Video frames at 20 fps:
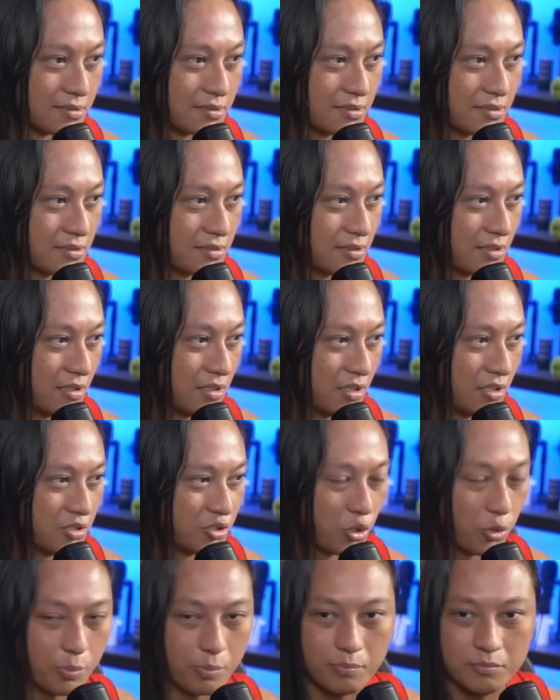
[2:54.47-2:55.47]
Go
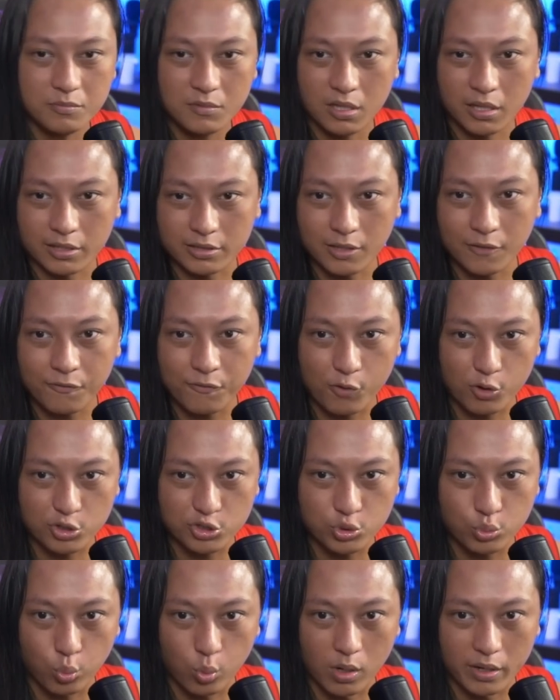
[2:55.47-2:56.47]
over to your favorites
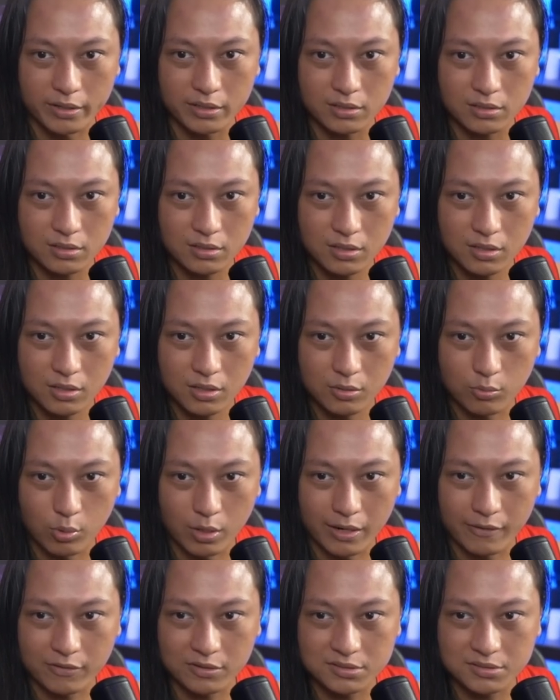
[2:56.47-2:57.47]
tab, click
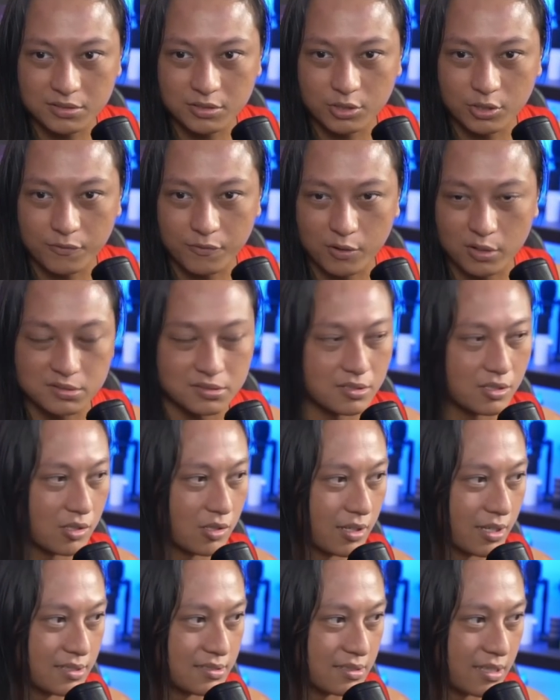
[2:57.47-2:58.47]
on the very
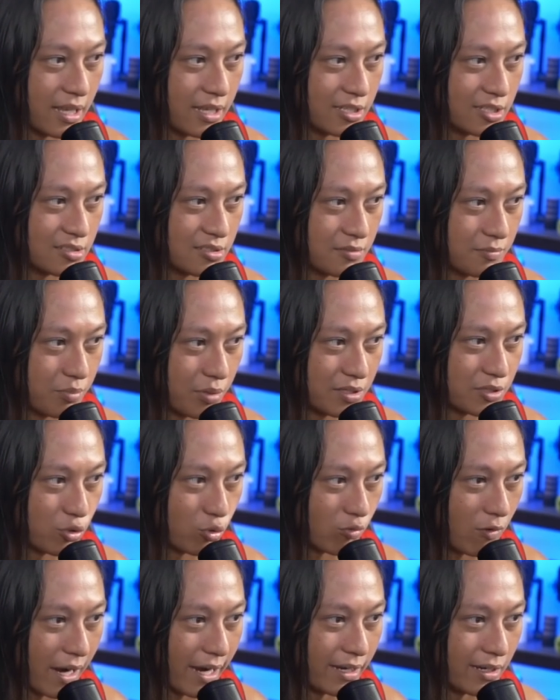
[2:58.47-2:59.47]
first lens,
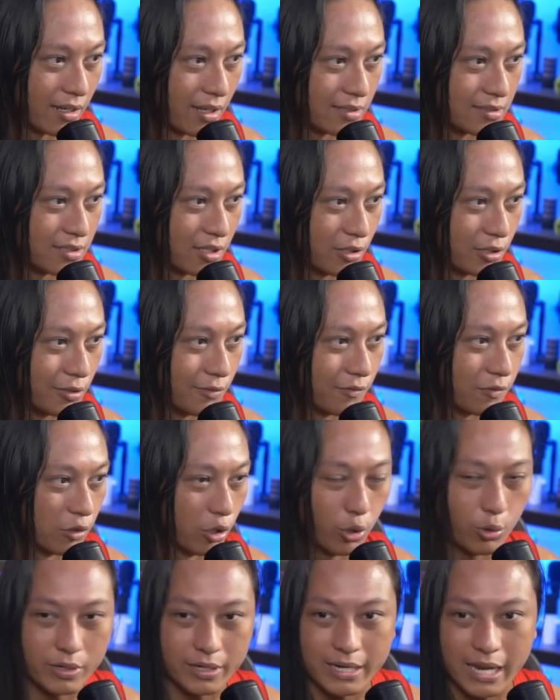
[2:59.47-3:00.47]
and
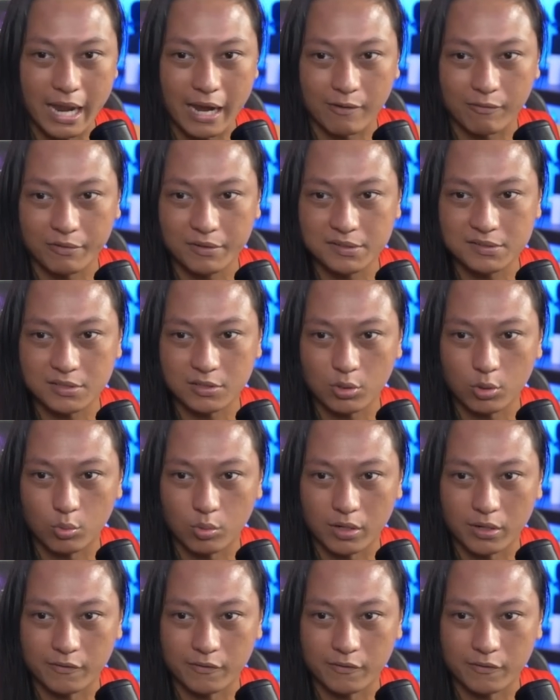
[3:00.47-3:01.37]
activate every single